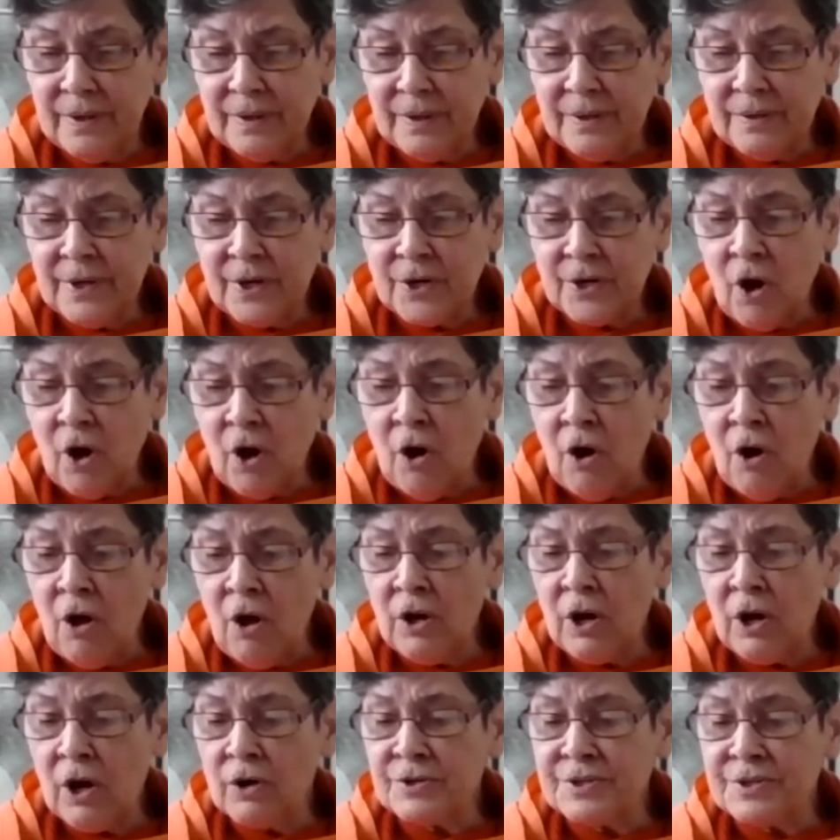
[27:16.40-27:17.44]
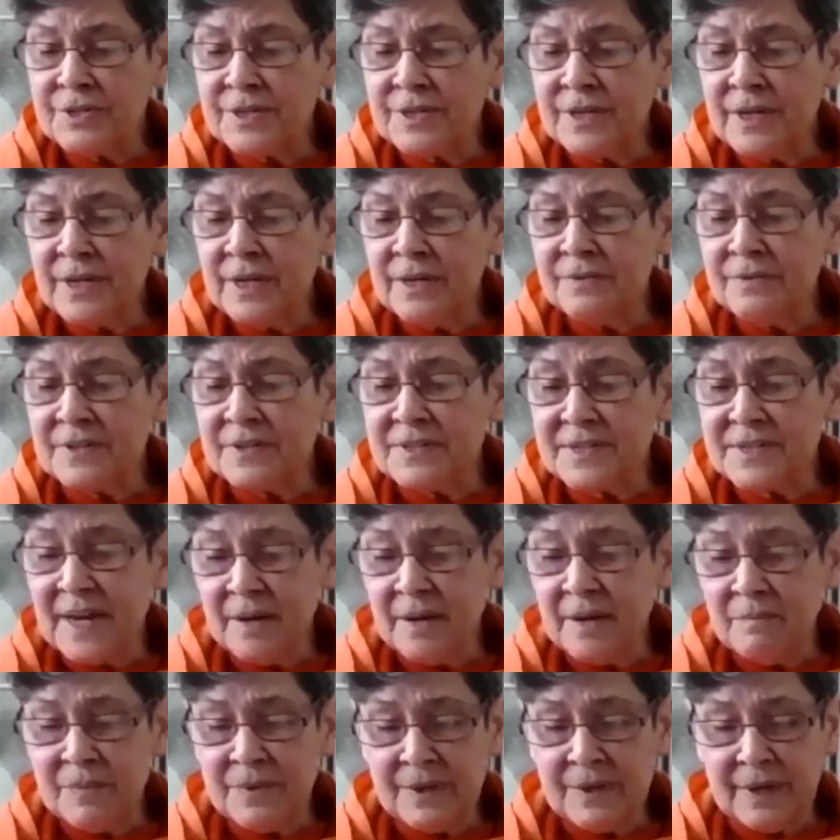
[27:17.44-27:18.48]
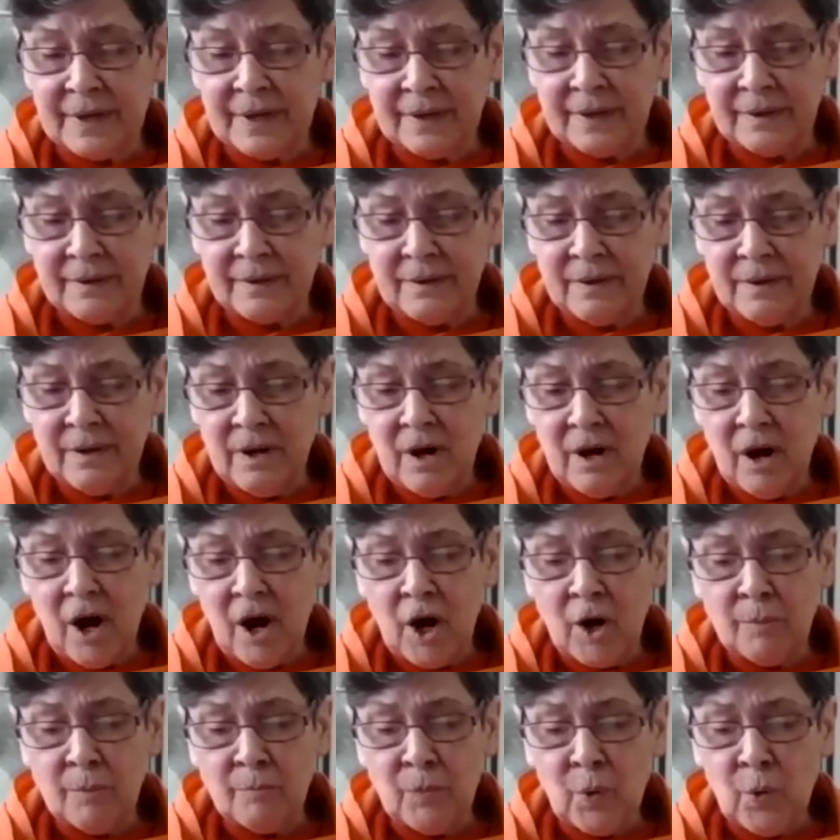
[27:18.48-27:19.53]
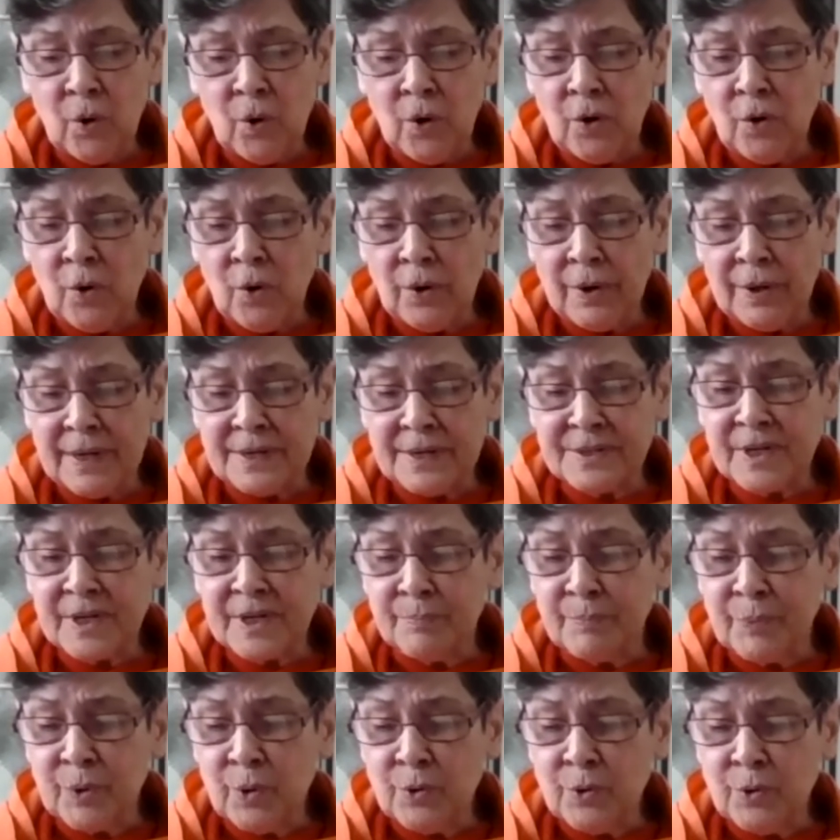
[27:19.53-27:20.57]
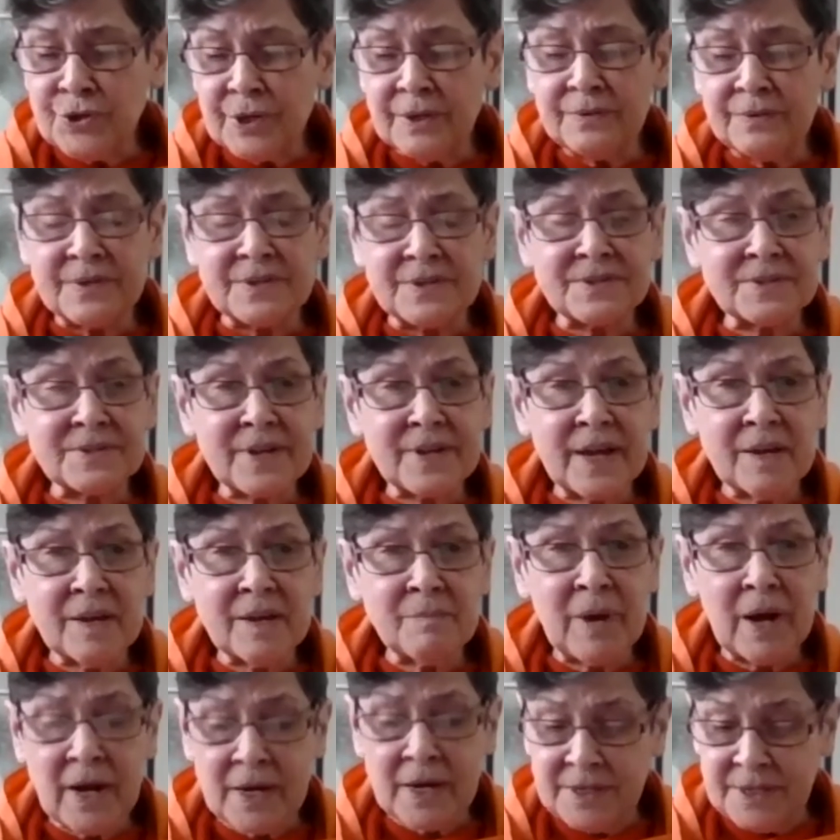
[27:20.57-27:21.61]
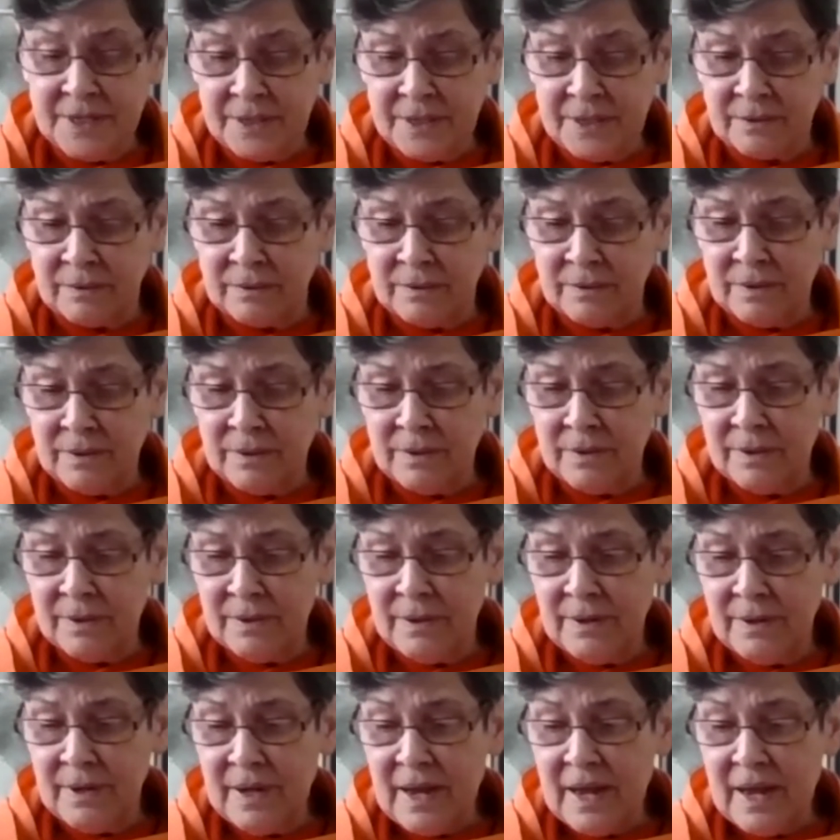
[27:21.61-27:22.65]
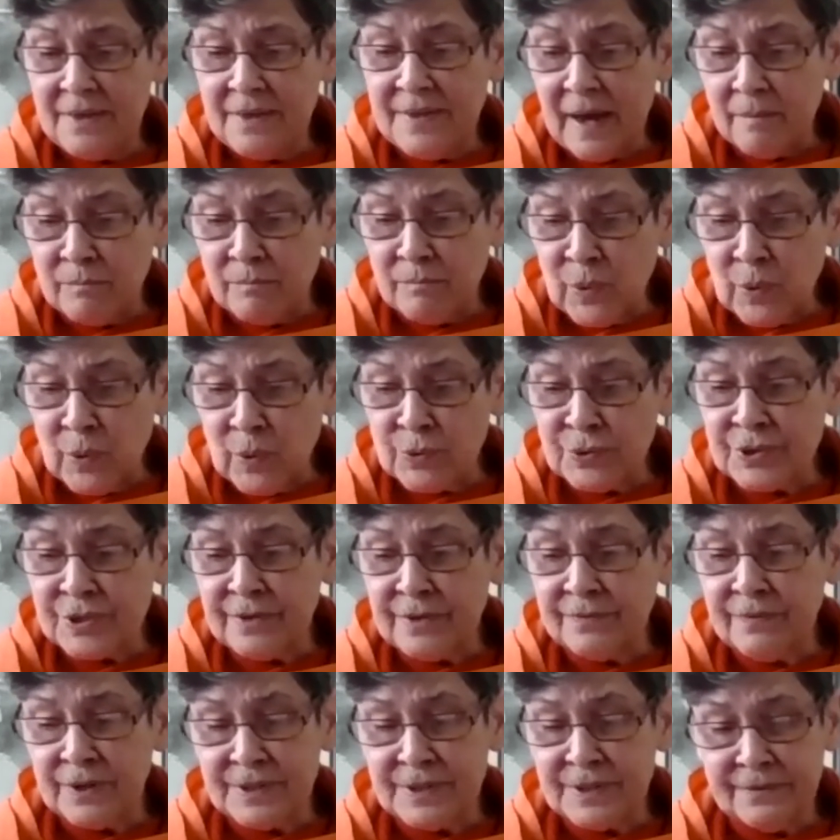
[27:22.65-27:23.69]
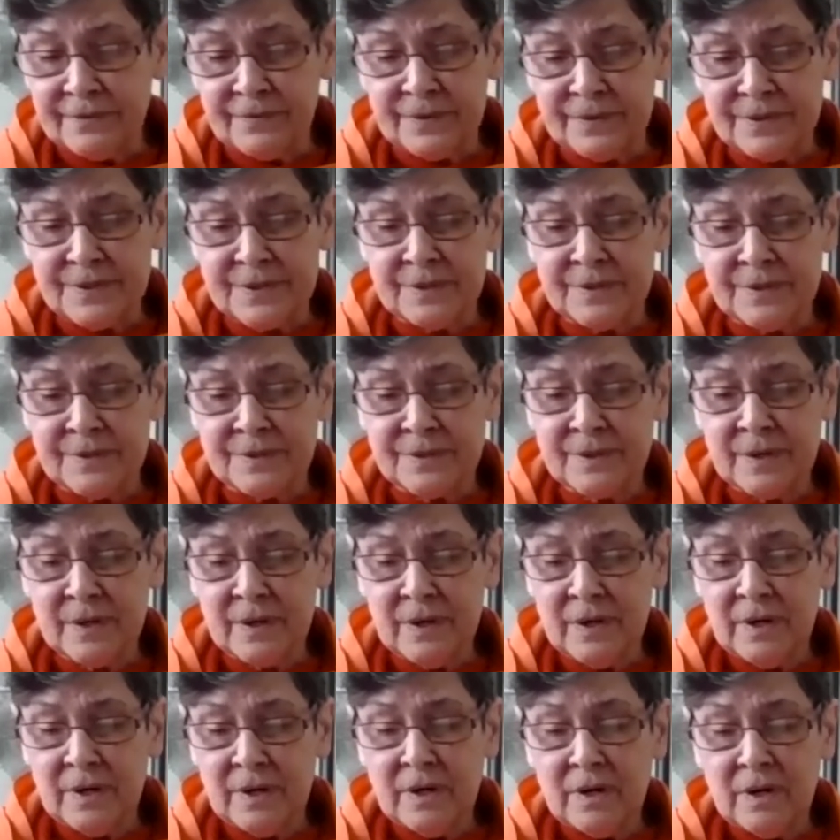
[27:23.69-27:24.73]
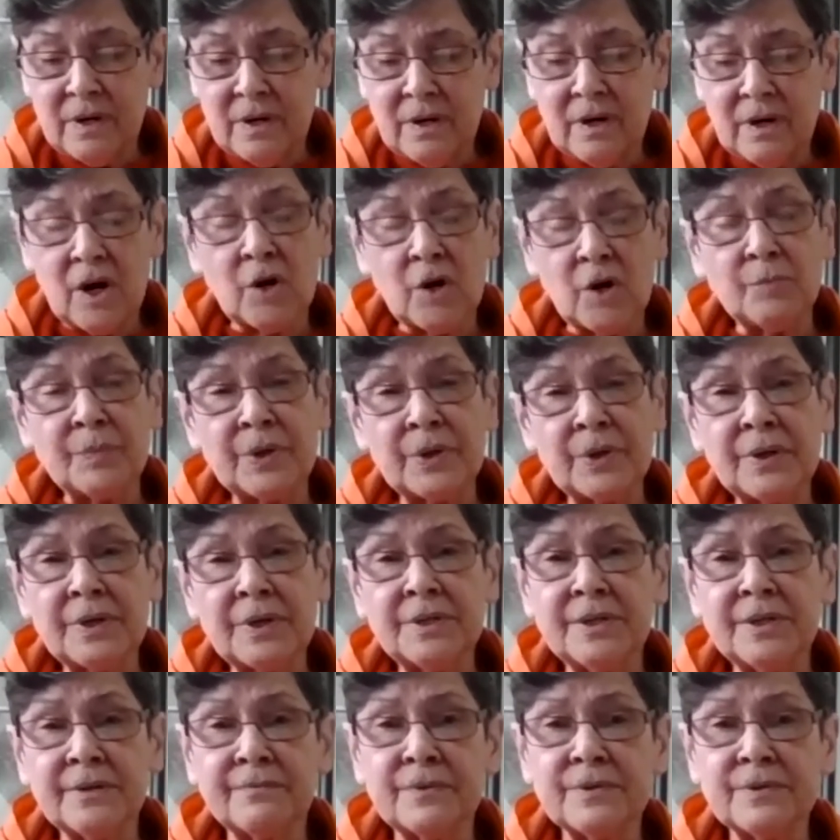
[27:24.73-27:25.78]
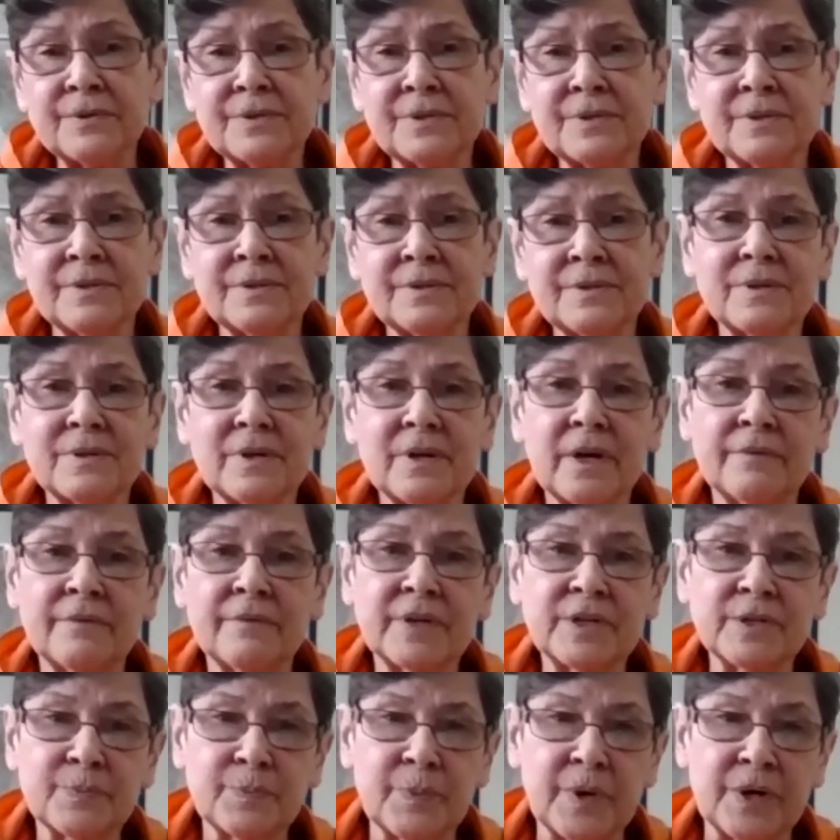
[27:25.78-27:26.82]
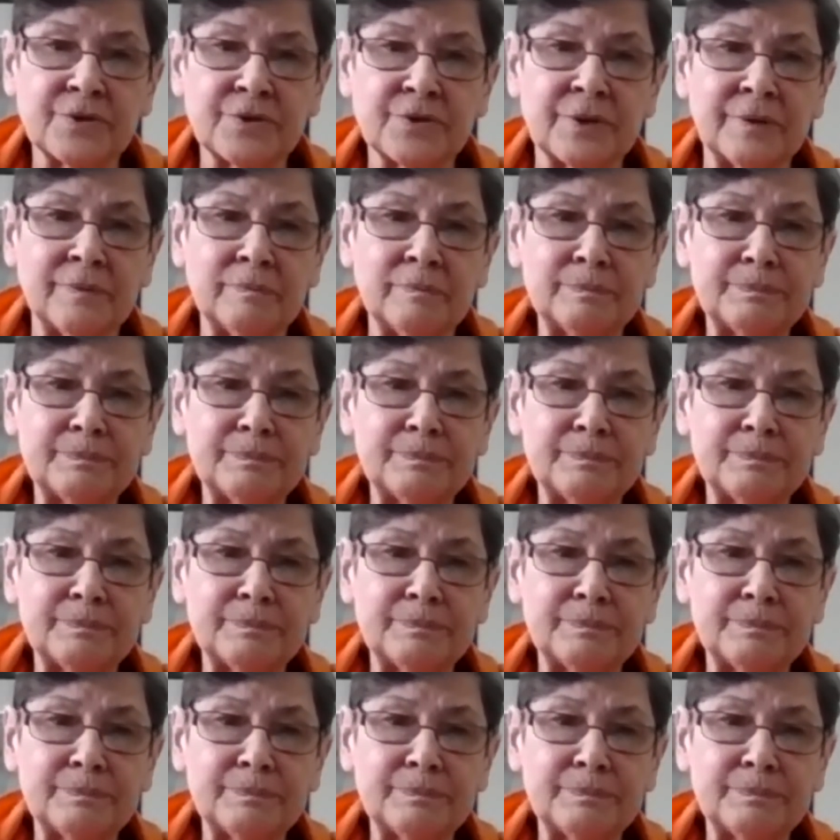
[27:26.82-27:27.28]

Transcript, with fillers: that all are seeing the same thing, are more or less approaching the same ideal, and that most of our differences are merely differences of expression.